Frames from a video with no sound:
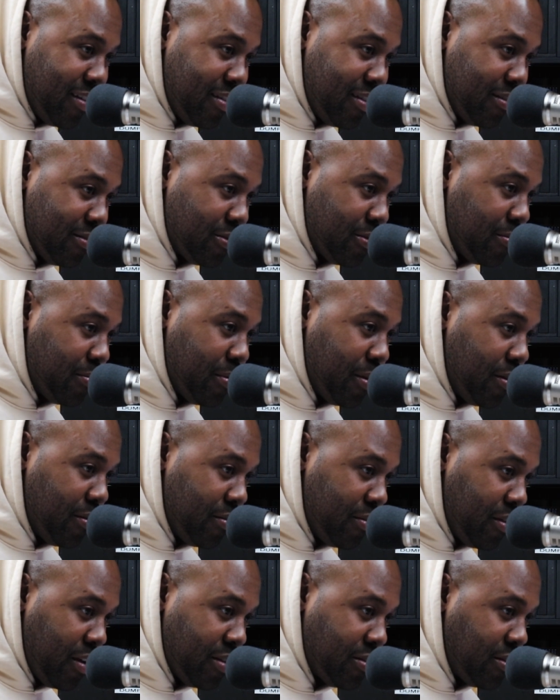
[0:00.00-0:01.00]
No Super Bowl,
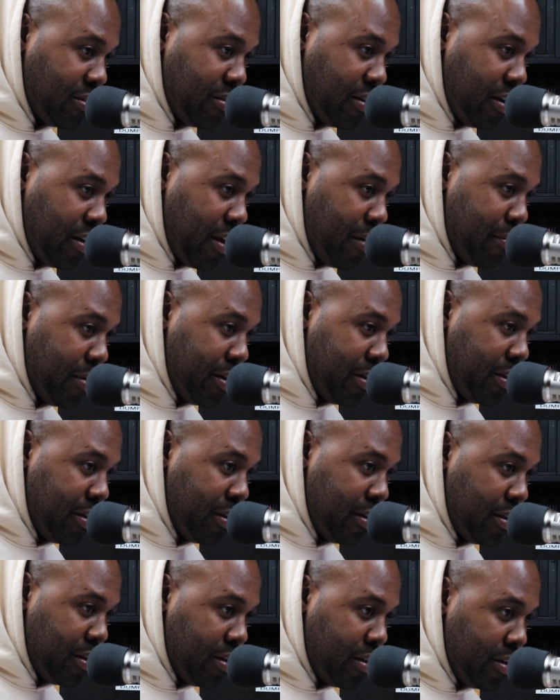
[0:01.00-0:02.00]
not turning down that
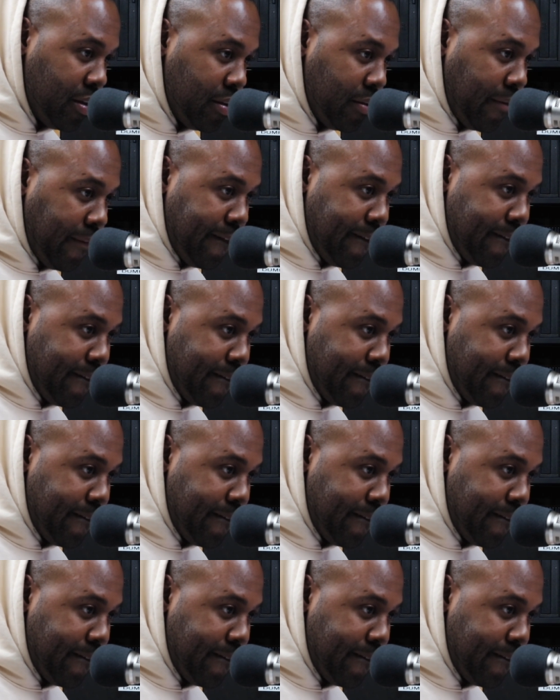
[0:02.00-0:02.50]
money.